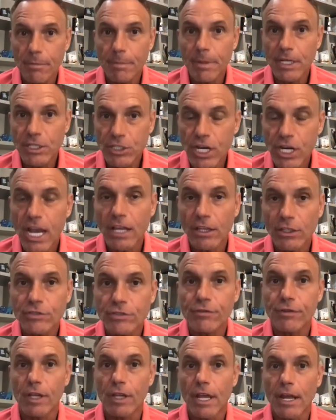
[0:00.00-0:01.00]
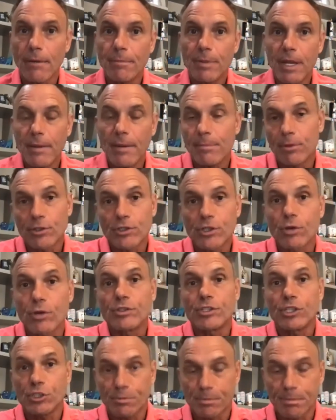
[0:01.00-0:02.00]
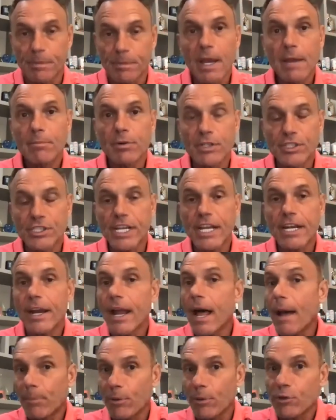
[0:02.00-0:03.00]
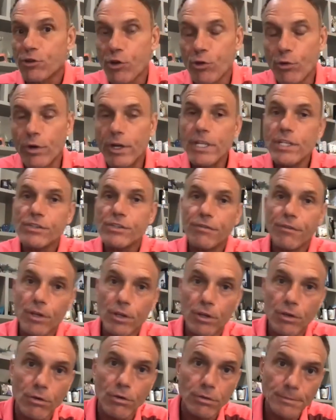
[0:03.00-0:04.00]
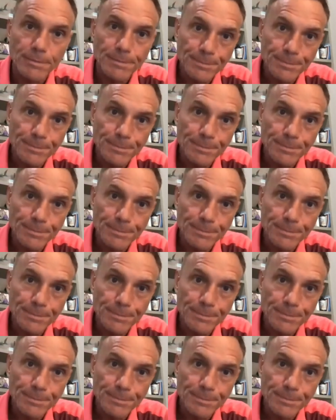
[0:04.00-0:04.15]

big challenge for a lot of people. So is this presented opportunities for you?